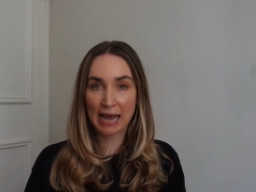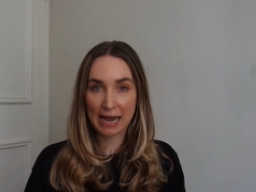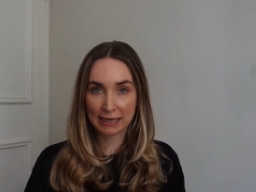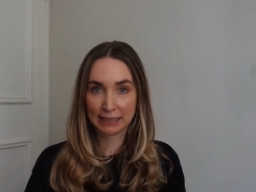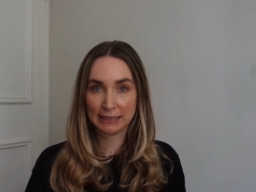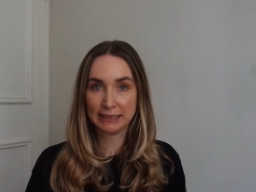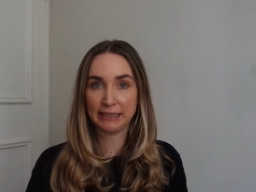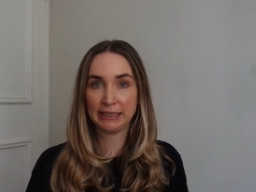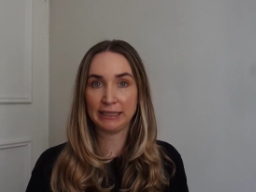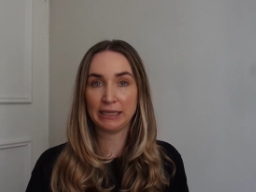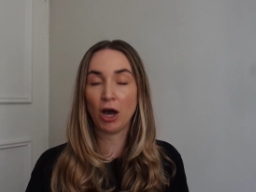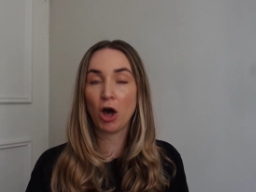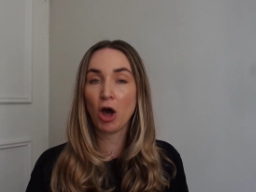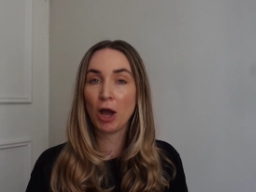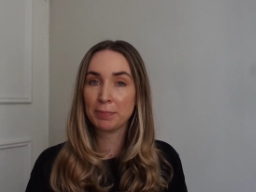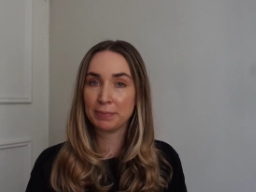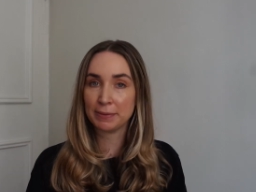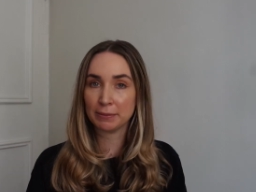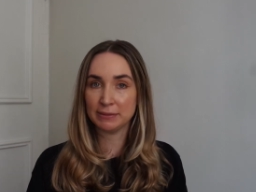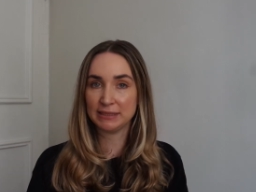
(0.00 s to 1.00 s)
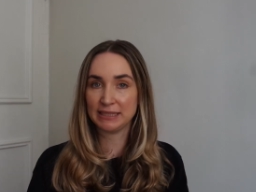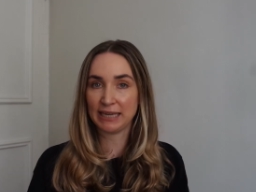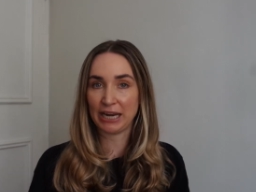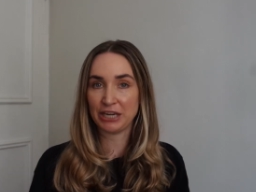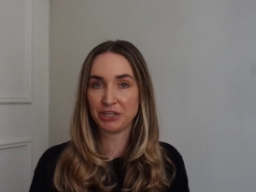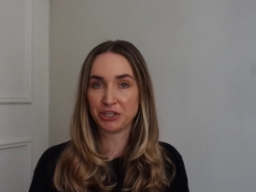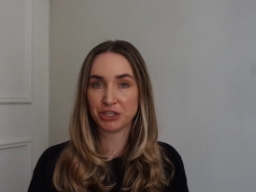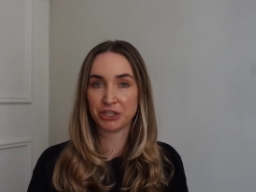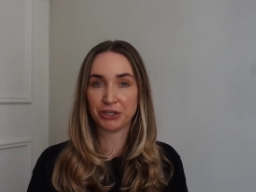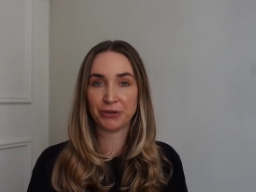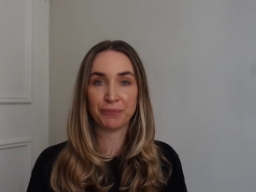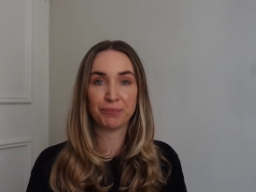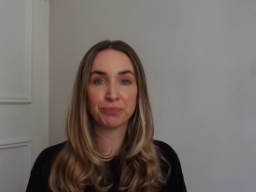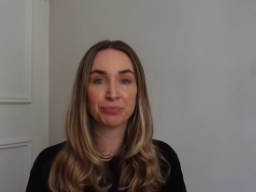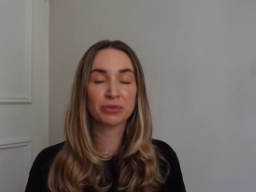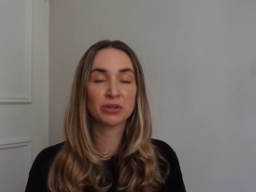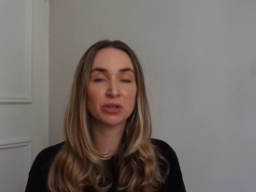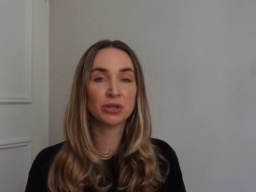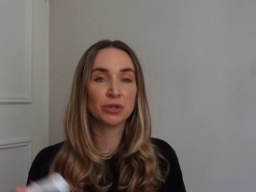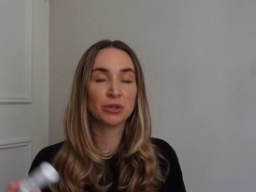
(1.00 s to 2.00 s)
acne,
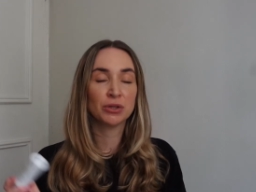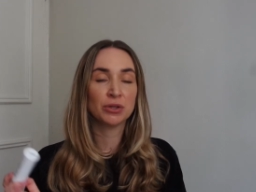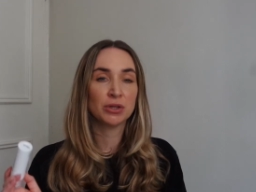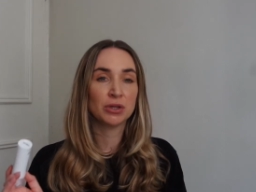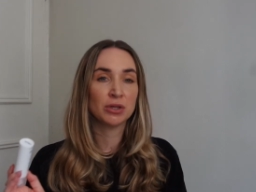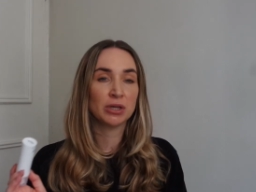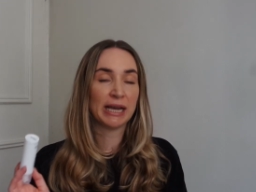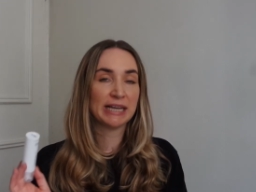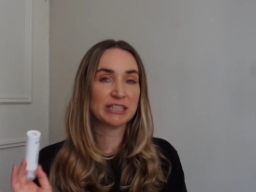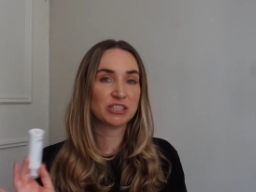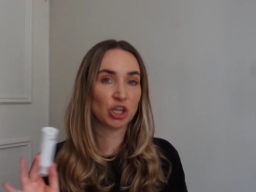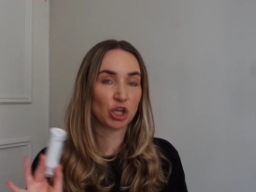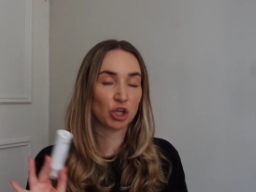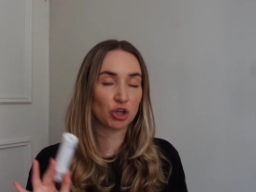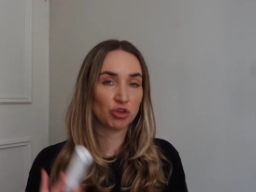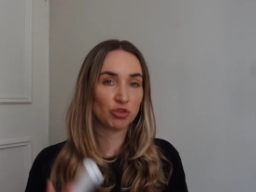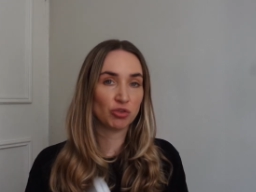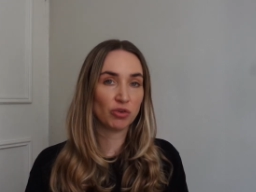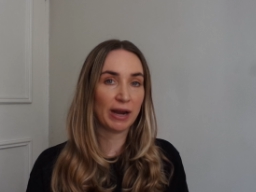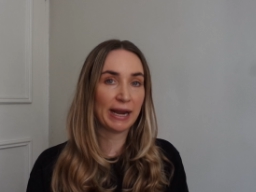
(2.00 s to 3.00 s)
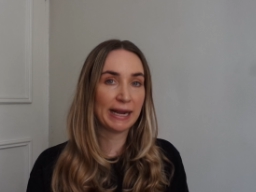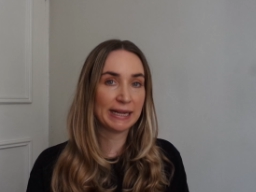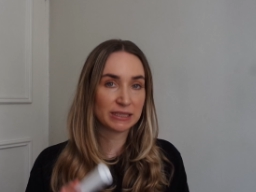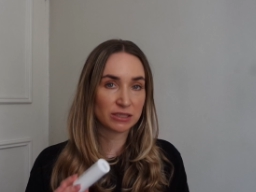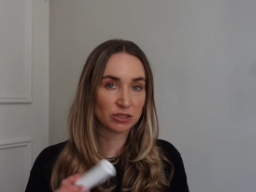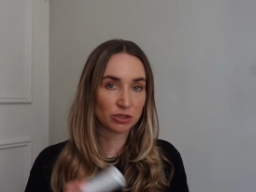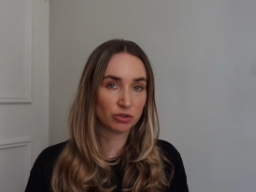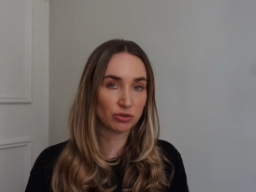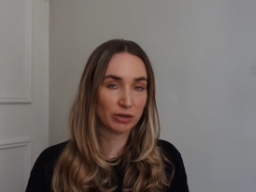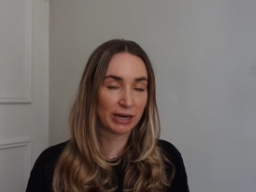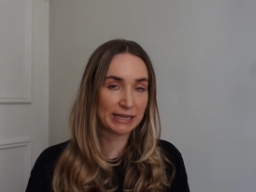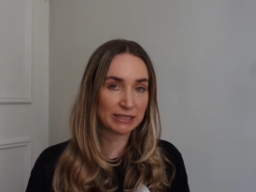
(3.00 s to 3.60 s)
hyperpigmentation. It's a great